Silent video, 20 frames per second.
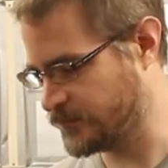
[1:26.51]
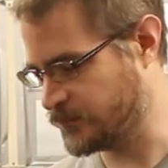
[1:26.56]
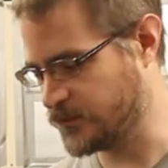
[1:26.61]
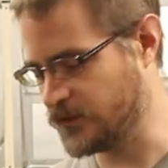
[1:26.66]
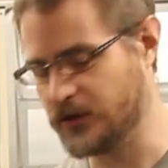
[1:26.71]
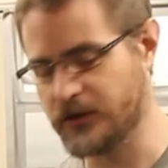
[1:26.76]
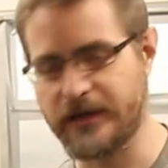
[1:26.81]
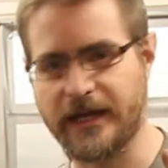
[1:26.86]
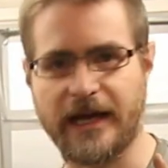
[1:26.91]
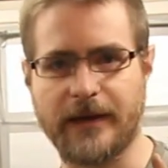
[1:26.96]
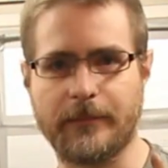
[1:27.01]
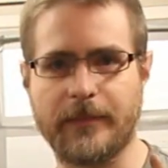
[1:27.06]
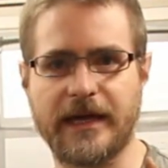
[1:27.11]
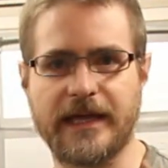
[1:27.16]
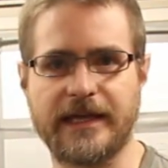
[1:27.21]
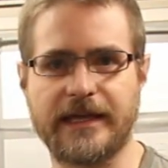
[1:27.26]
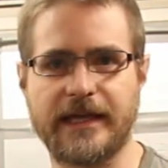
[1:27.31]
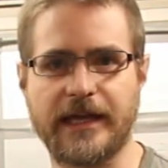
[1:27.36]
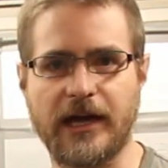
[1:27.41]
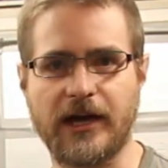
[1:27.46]
look at
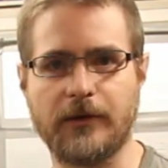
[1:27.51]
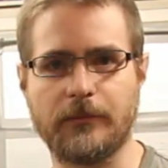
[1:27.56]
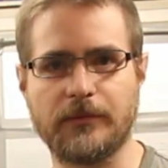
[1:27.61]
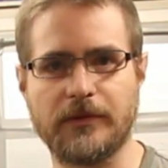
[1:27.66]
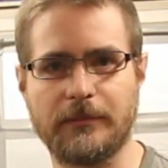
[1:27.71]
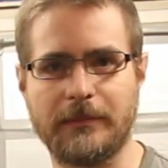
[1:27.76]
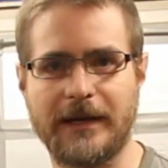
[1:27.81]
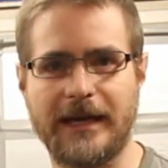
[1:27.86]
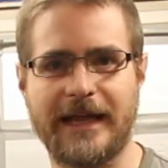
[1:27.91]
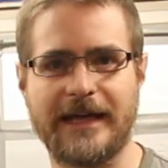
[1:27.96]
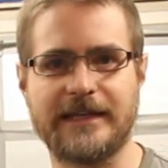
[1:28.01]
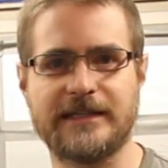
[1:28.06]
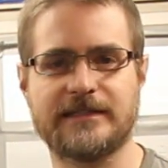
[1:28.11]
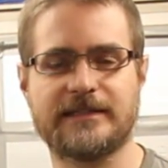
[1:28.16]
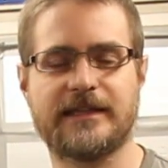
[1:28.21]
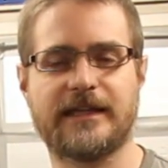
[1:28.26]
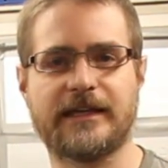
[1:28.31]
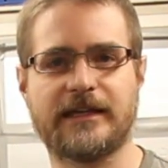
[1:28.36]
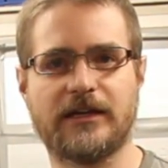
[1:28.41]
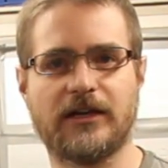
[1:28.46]
making up the plates
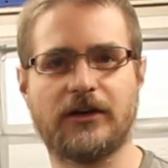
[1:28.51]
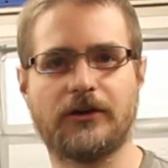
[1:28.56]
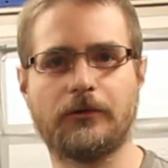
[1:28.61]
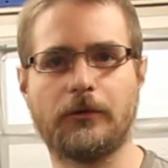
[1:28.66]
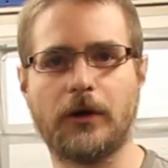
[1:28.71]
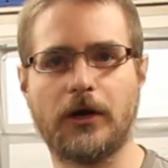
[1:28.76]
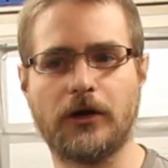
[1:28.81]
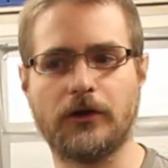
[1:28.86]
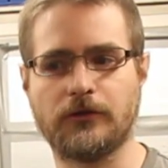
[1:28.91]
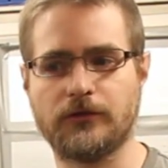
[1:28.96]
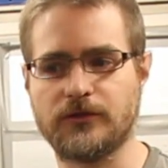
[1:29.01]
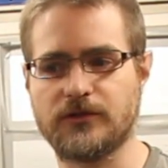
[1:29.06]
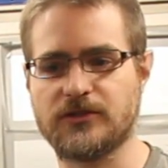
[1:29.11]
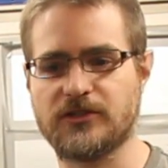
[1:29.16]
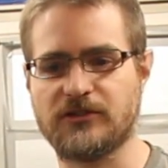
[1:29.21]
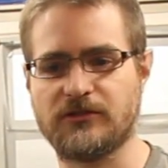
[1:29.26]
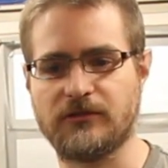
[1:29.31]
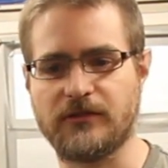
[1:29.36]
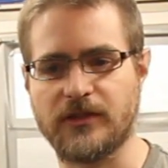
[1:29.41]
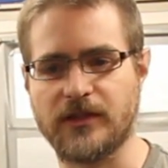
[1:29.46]
that go
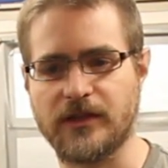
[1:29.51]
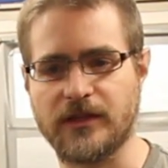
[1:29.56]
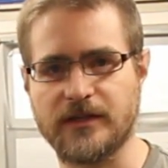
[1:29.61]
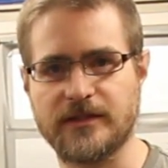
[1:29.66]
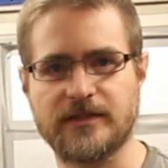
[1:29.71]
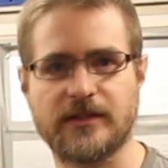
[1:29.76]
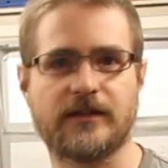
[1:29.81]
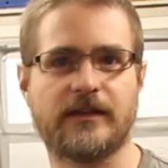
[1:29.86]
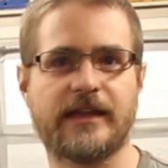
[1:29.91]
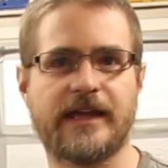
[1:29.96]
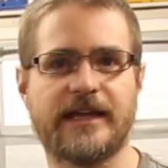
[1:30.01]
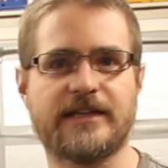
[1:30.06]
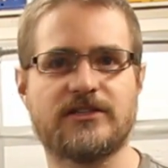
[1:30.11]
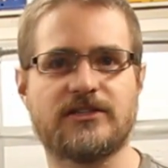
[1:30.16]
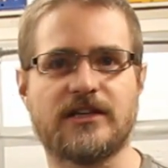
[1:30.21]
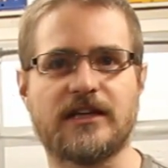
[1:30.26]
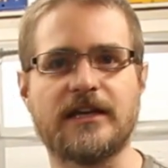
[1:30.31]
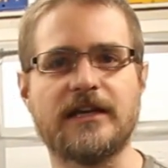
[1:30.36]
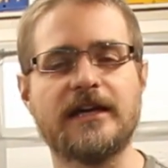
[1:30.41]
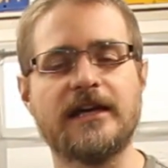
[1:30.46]
onto the side of the
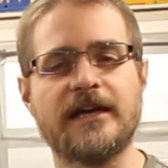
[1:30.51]
engine.